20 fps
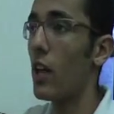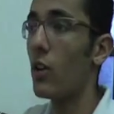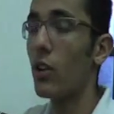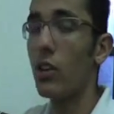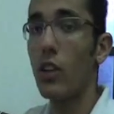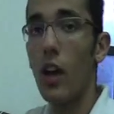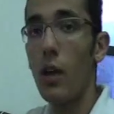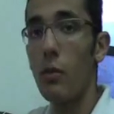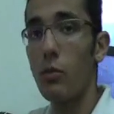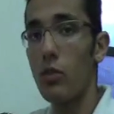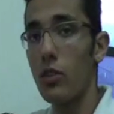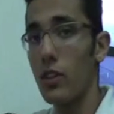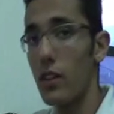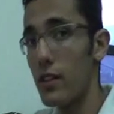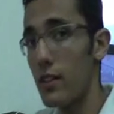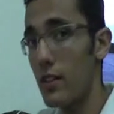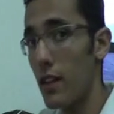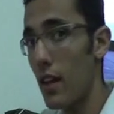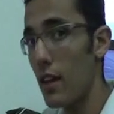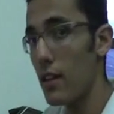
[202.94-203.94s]
echo time to
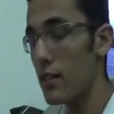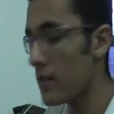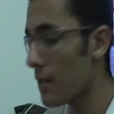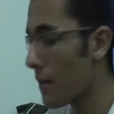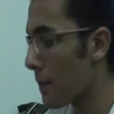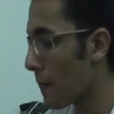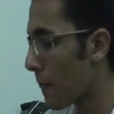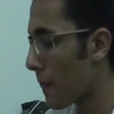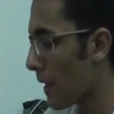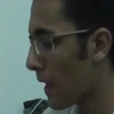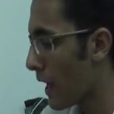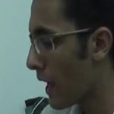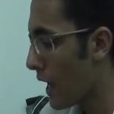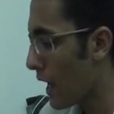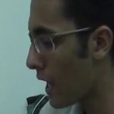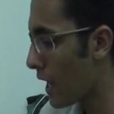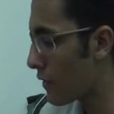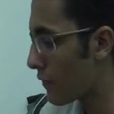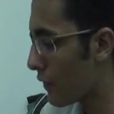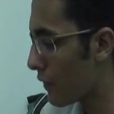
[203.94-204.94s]
distance,
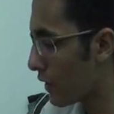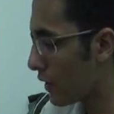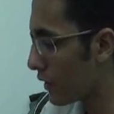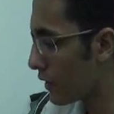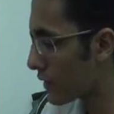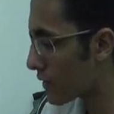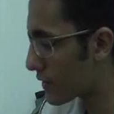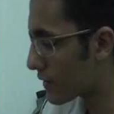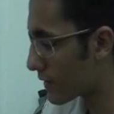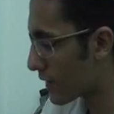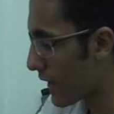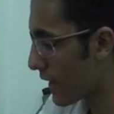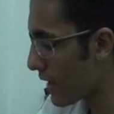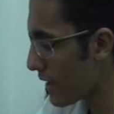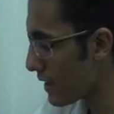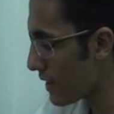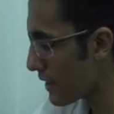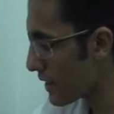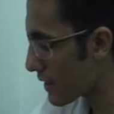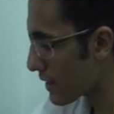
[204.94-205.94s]
it will
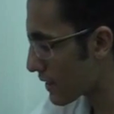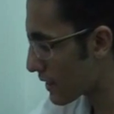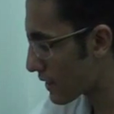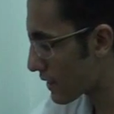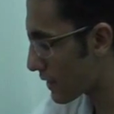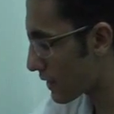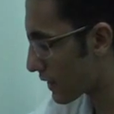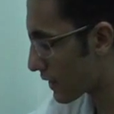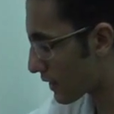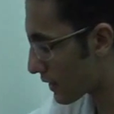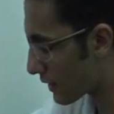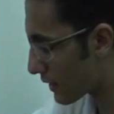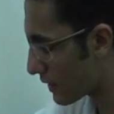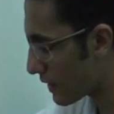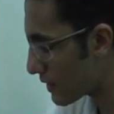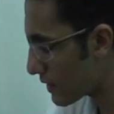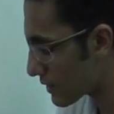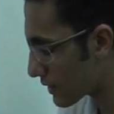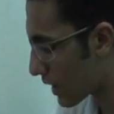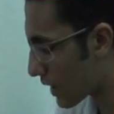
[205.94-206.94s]
send
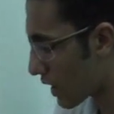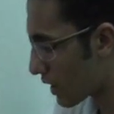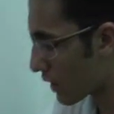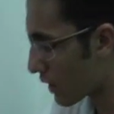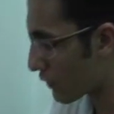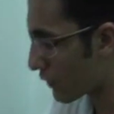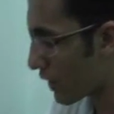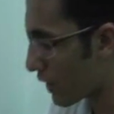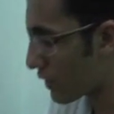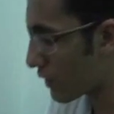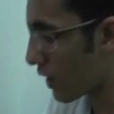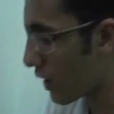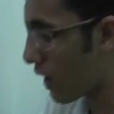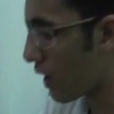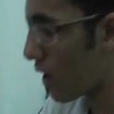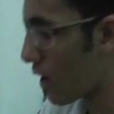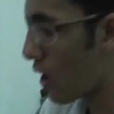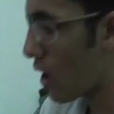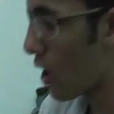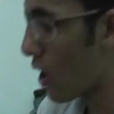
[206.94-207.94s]
this kind of
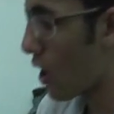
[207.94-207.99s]
data